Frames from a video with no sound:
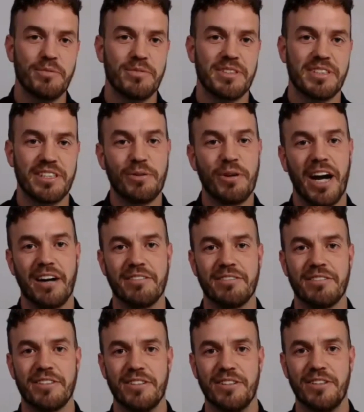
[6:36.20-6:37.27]
still have
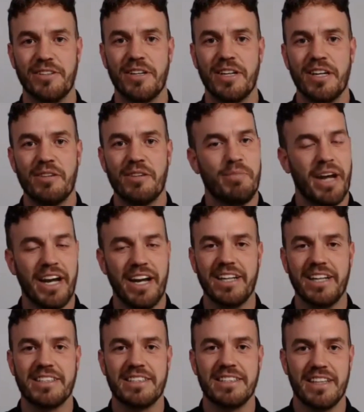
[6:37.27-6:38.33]
to
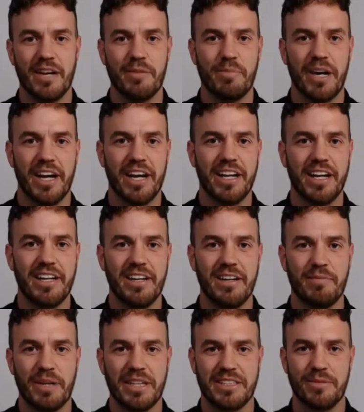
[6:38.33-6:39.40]
manage their pain,
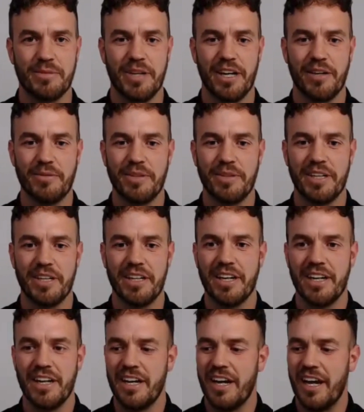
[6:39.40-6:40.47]
but to be able to
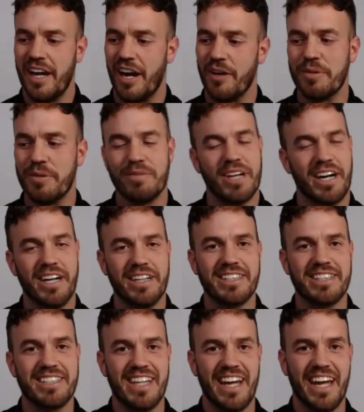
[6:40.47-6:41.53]
help them to
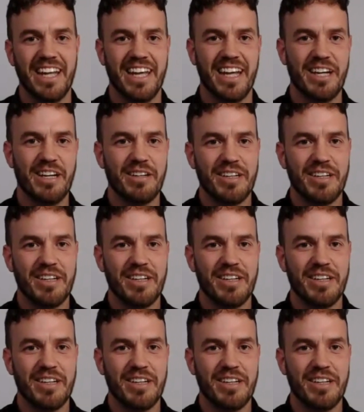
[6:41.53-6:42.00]
understand that